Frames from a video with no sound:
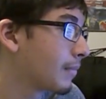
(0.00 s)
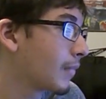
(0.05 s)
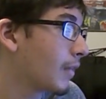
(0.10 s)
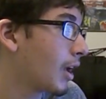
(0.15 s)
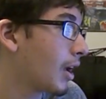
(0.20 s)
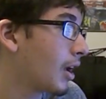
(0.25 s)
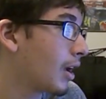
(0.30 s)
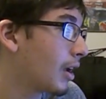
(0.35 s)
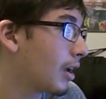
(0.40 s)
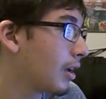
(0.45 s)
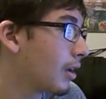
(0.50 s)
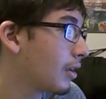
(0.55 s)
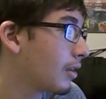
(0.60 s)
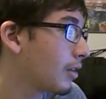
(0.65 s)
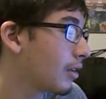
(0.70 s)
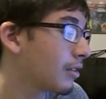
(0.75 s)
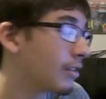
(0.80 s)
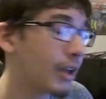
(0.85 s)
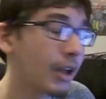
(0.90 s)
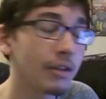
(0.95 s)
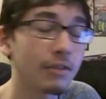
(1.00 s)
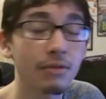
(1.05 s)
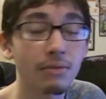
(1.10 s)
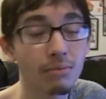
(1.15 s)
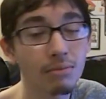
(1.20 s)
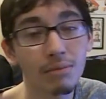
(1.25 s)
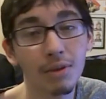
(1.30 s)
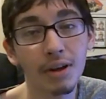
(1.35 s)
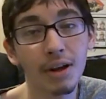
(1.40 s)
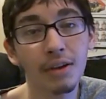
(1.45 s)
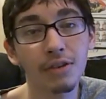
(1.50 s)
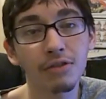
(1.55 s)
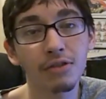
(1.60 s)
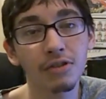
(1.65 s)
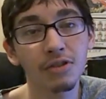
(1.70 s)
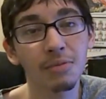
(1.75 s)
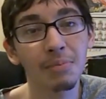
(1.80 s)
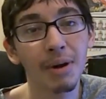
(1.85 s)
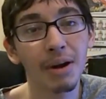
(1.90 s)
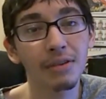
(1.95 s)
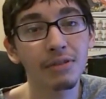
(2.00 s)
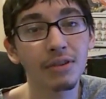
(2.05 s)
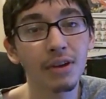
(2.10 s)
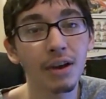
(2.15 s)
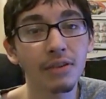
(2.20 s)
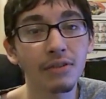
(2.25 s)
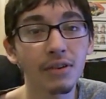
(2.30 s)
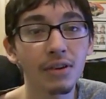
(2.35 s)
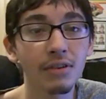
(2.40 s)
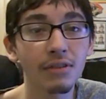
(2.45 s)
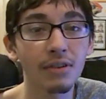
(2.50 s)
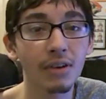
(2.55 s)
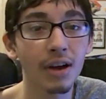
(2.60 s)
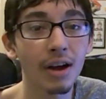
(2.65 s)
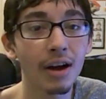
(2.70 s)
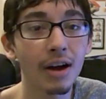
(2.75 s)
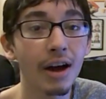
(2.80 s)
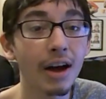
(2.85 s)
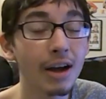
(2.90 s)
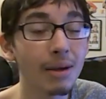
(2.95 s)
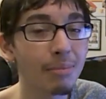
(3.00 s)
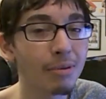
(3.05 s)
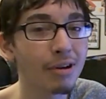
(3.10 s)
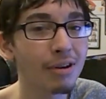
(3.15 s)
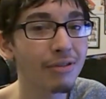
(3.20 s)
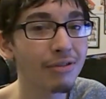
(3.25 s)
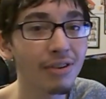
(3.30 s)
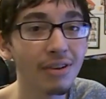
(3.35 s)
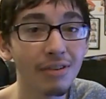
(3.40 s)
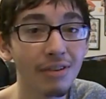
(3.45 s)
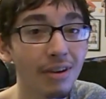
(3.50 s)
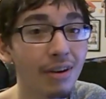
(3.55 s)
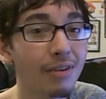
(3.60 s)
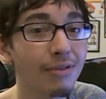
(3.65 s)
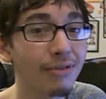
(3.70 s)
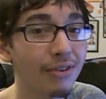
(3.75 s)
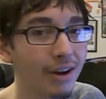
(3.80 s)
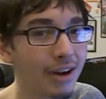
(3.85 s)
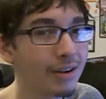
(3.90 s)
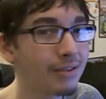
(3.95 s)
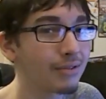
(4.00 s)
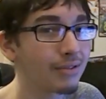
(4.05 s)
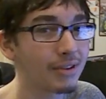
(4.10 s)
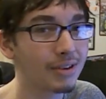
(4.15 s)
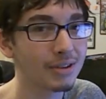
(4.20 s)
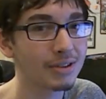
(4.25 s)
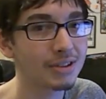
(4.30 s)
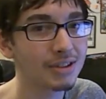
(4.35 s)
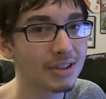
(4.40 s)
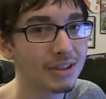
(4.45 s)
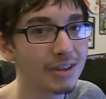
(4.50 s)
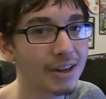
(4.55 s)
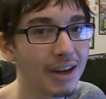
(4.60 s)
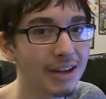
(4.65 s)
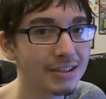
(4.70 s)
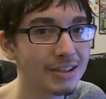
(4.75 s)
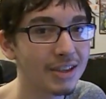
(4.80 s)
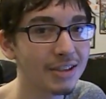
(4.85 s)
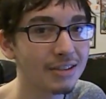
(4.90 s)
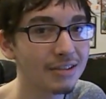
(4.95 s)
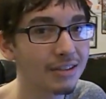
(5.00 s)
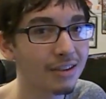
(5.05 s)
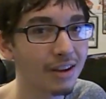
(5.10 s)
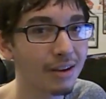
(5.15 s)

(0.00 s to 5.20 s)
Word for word: And that, I guess, just about does it. I am MarlinFan1995, and I'll see you guys next time.